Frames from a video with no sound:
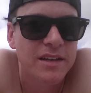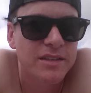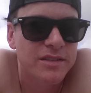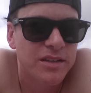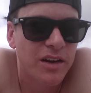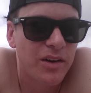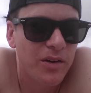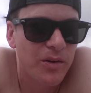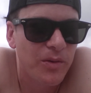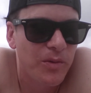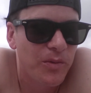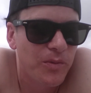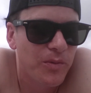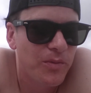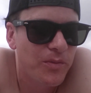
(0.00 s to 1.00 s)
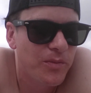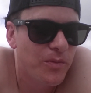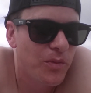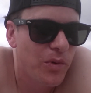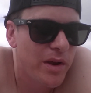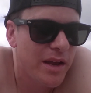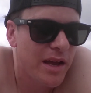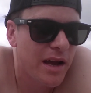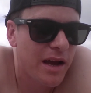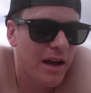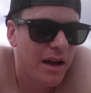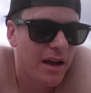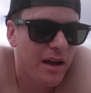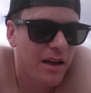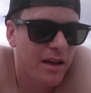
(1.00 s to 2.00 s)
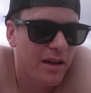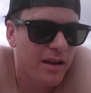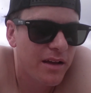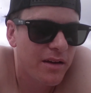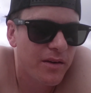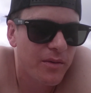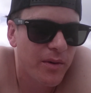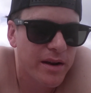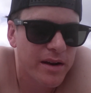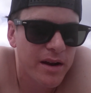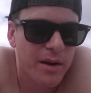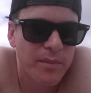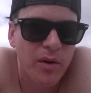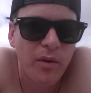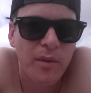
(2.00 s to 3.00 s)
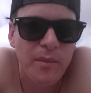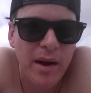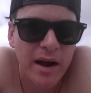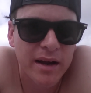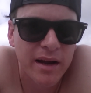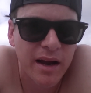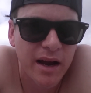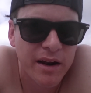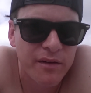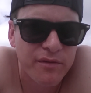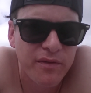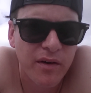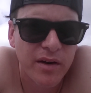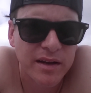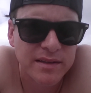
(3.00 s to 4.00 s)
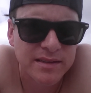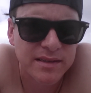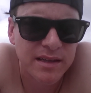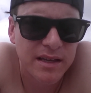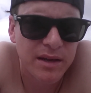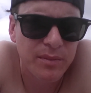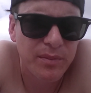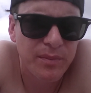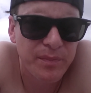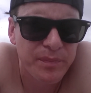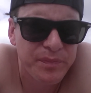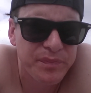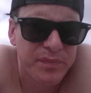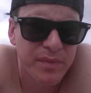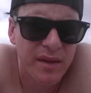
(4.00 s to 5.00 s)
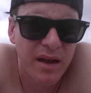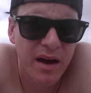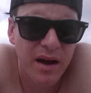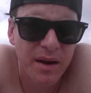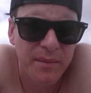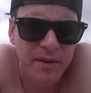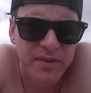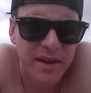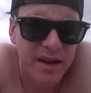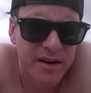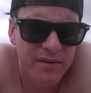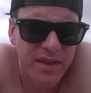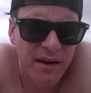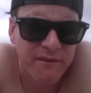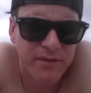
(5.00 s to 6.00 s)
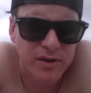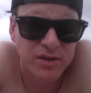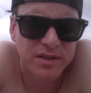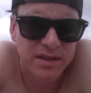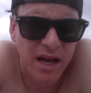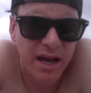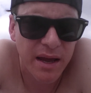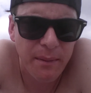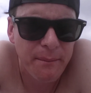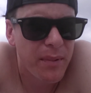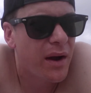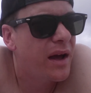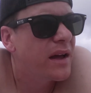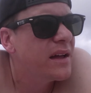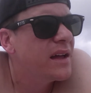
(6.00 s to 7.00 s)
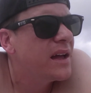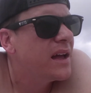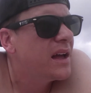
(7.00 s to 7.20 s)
So we ended up going back and kind of falling asleep at the end of that first night. But